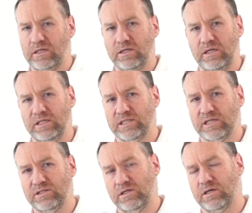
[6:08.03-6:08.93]
it is
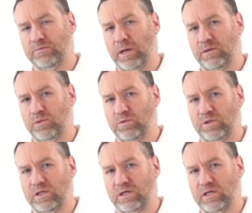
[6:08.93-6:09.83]
actually compatible
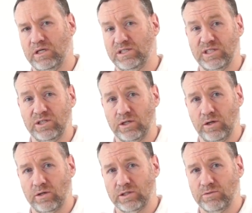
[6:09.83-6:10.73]
with the existing
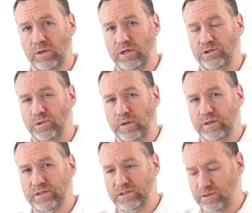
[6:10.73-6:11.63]
Godox radio
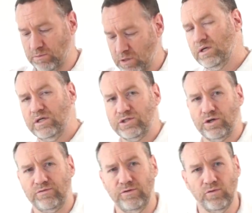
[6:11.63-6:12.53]
triggering system. So
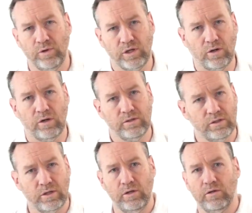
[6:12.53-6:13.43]
if you've already got a
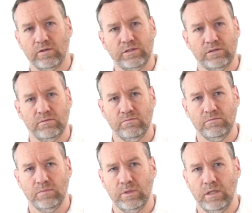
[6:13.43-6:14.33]
Godox
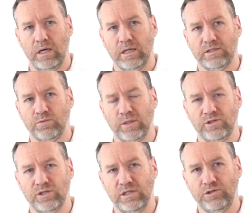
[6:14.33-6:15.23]

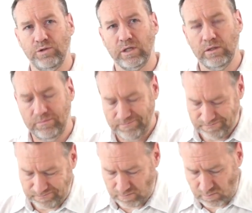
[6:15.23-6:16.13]
X1T trigger,
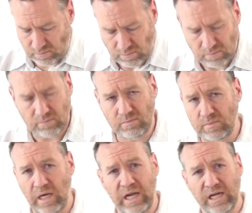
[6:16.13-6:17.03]

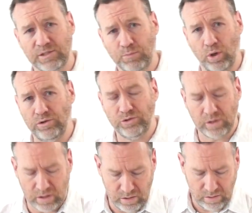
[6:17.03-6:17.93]
an X Pro
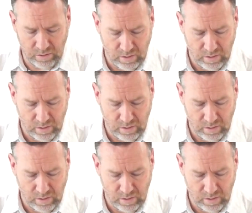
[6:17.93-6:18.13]
trigger,